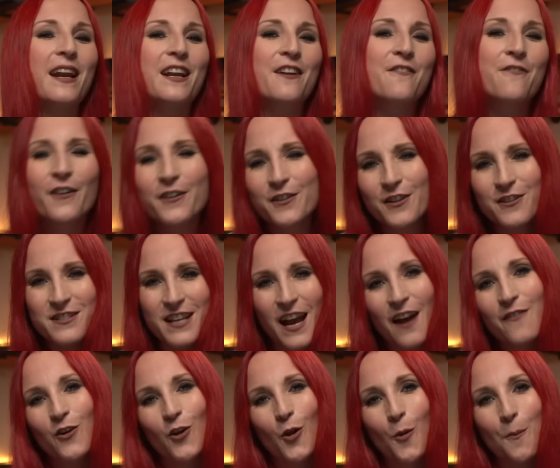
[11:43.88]
for the
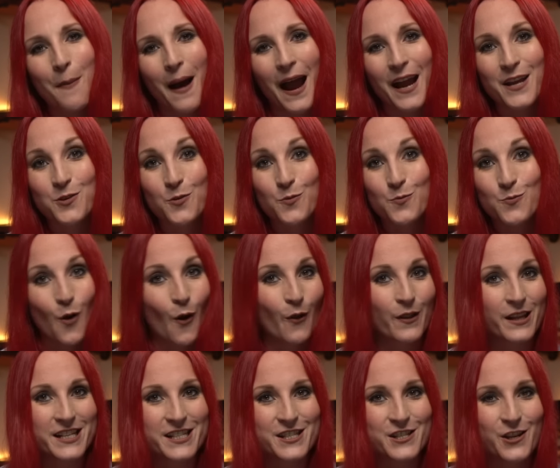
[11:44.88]
Devil by the
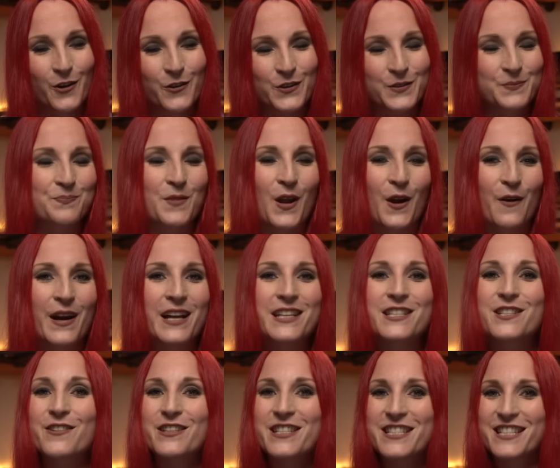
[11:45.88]
Rolling Stone. All right, so
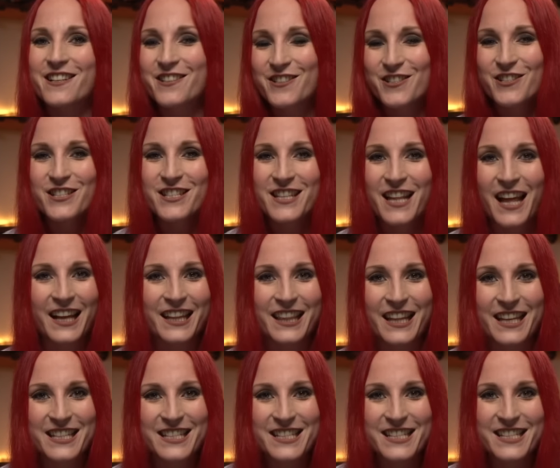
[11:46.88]
it sounds just like
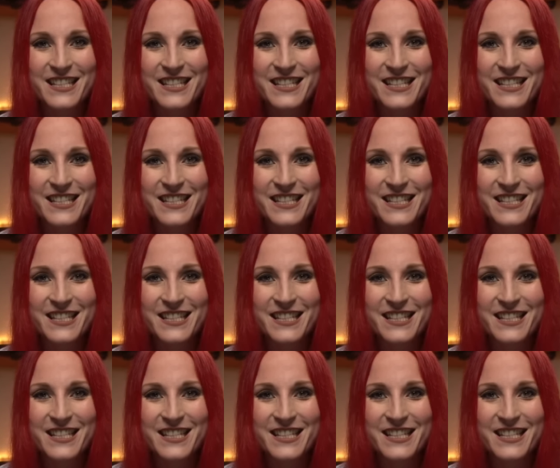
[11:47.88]
this.